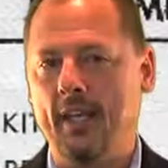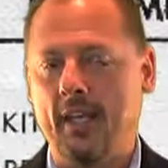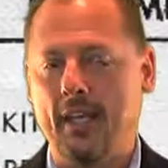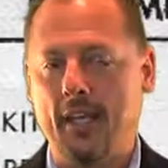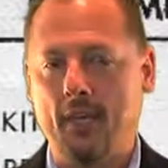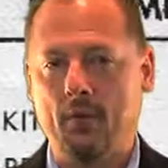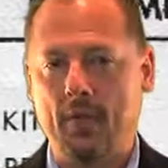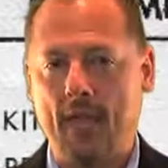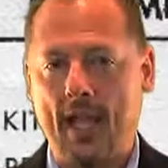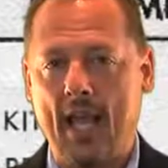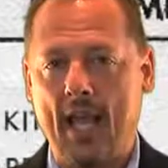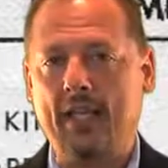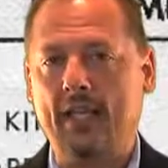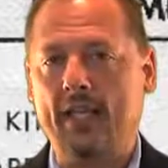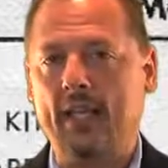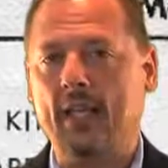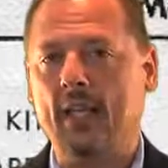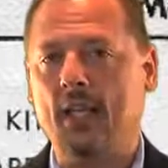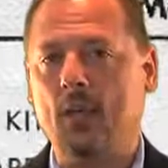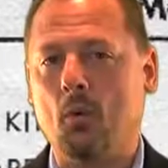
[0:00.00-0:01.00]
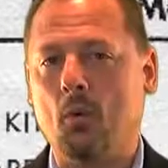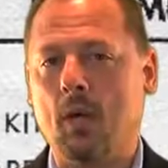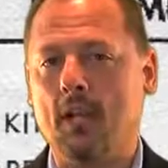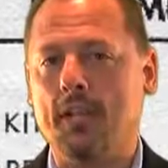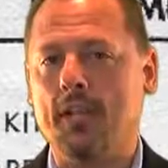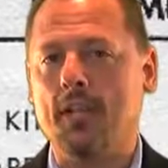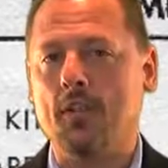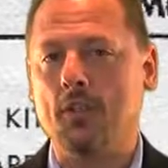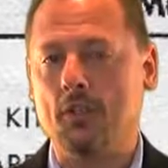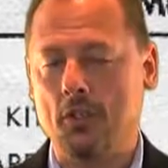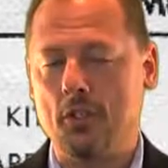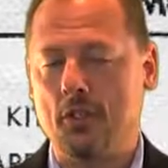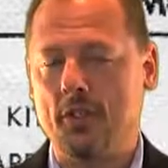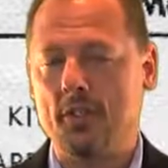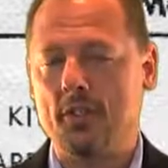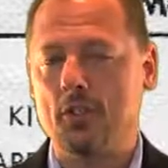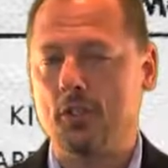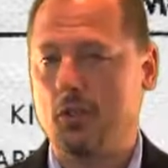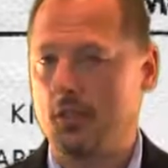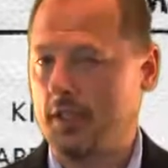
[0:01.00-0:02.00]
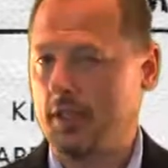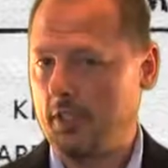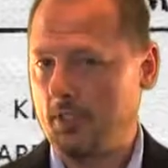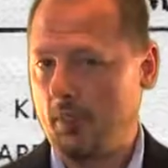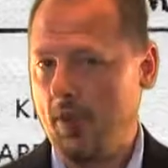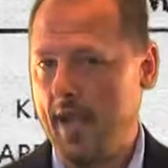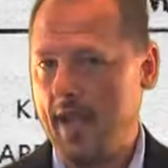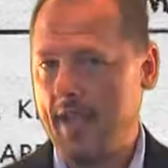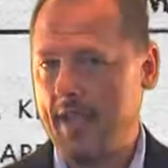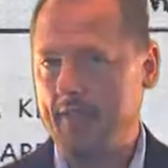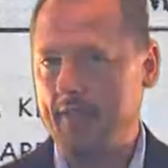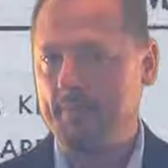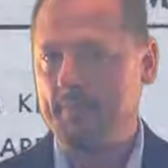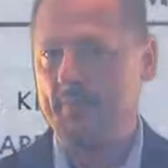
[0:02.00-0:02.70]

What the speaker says: In reality, quality assurance, or QA,